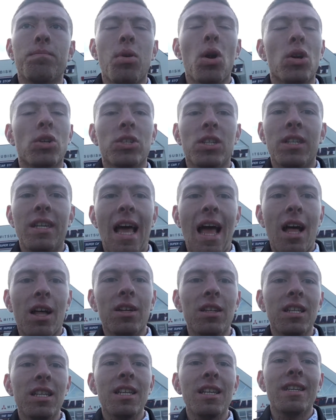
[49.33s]

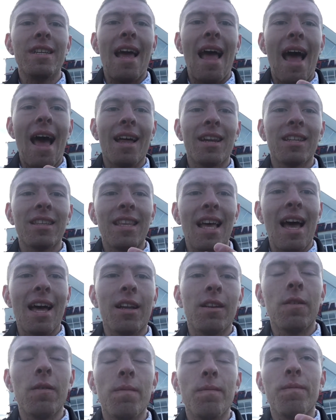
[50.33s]
personality and adding
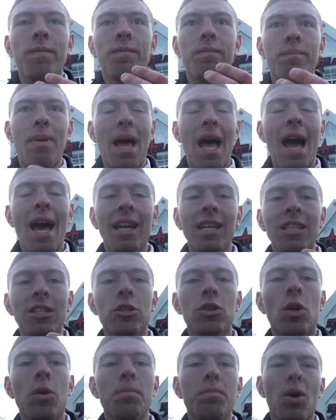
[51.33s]
that
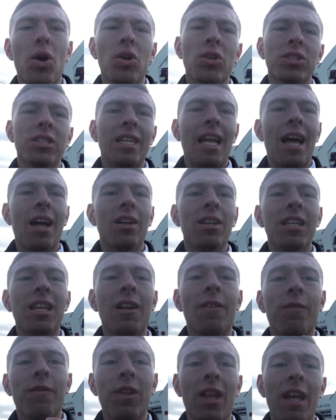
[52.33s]
adding your own
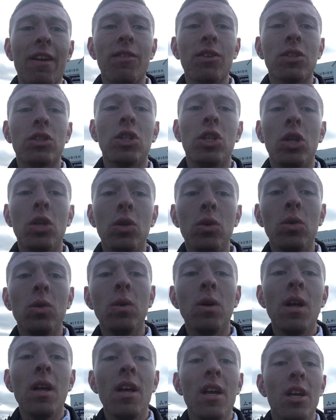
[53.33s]
personality and flavor
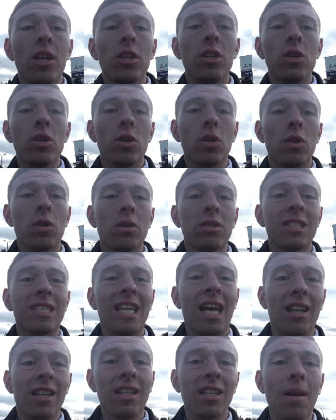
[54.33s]
to your
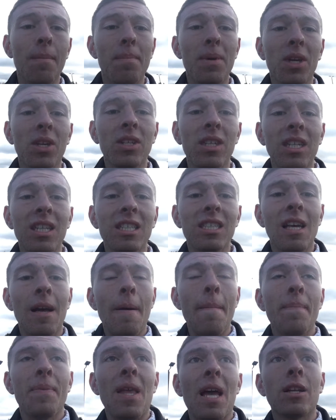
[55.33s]
selling abilities
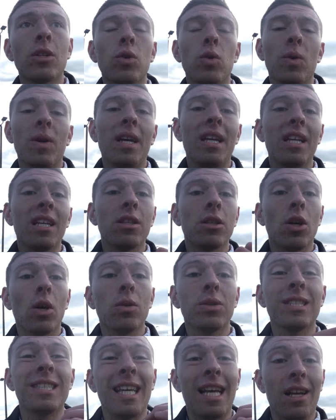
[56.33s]
and creating
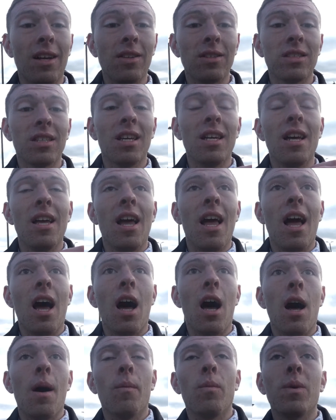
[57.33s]
those sales
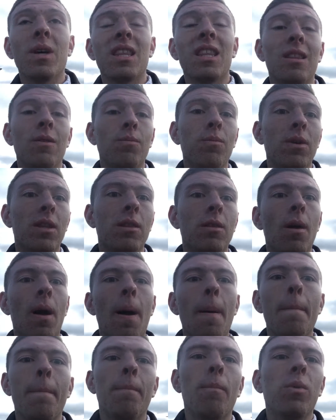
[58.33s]
um, with with
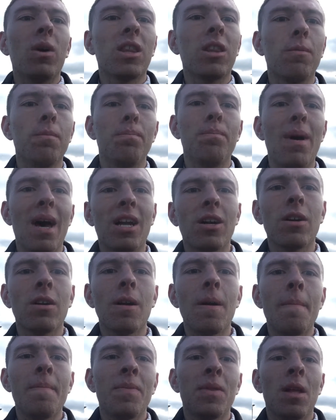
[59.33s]
with
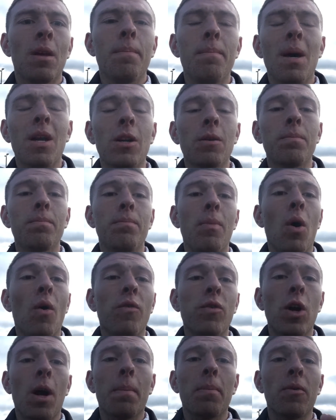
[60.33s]
better better
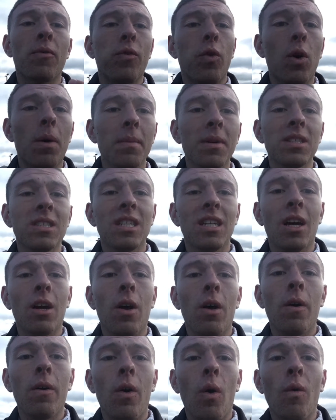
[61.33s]
overall performance and
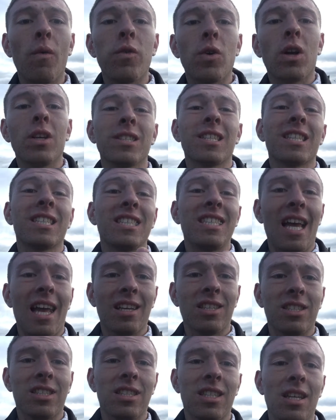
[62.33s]
uh, uh, overall
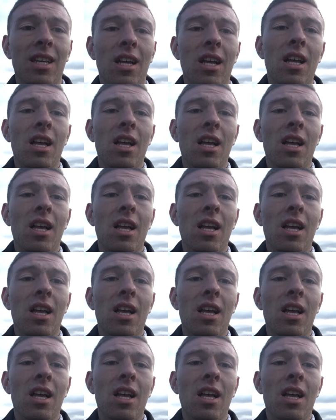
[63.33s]
success.